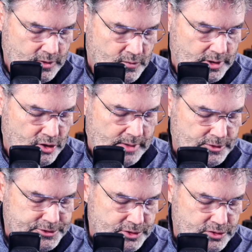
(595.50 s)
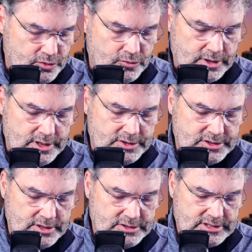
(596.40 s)
What you're able to do
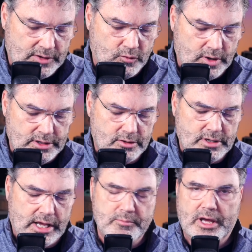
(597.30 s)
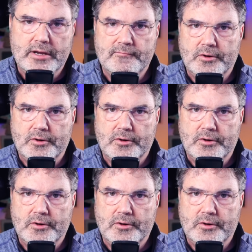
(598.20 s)
is set what your name and